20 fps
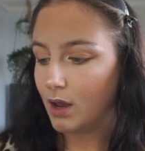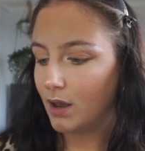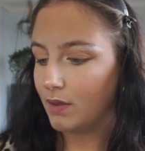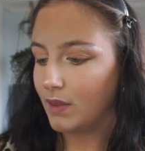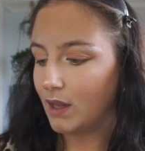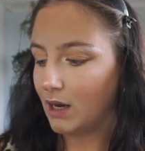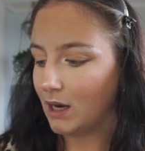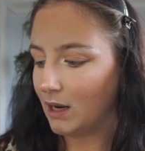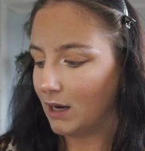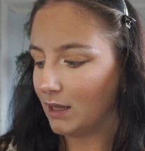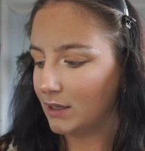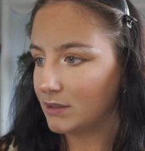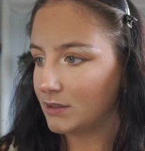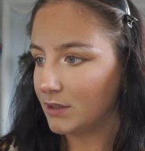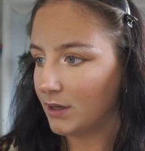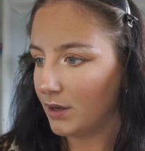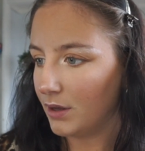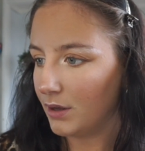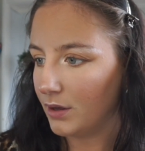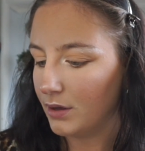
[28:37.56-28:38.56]
And then I like
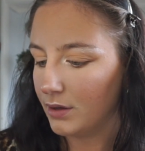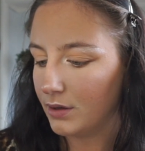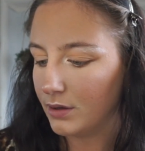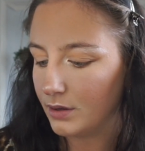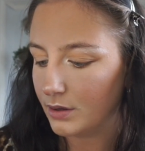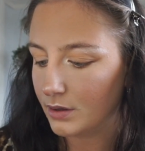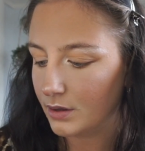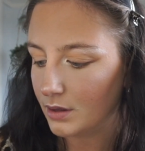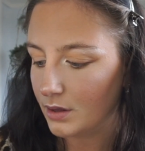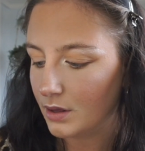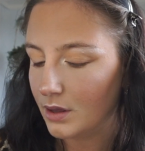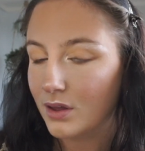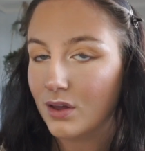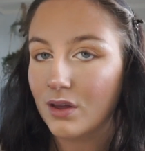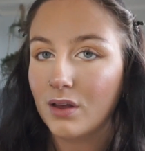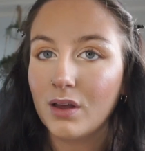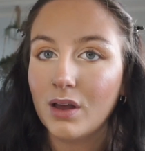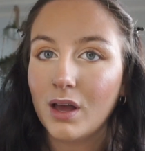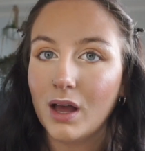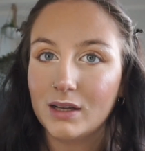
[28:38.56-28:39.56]
to,
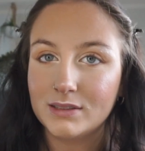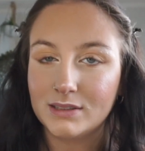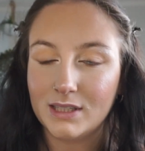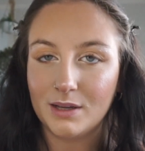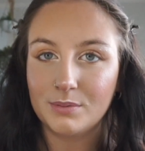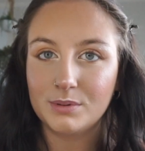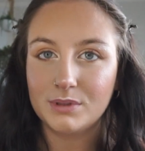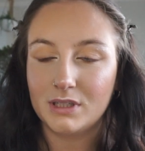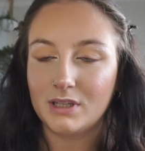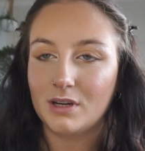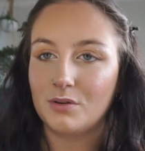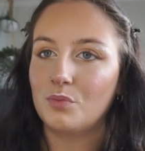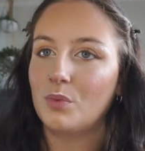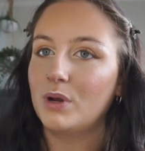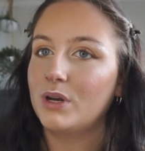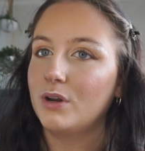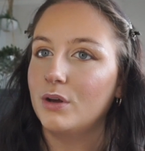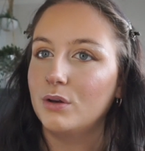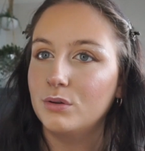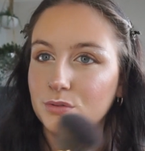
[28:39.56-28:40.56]
same as I did for my
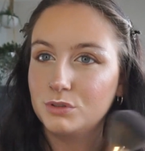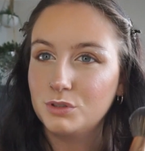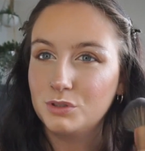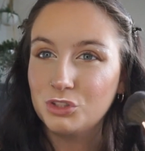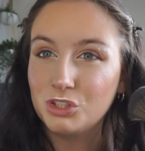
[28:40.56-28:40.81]
nose,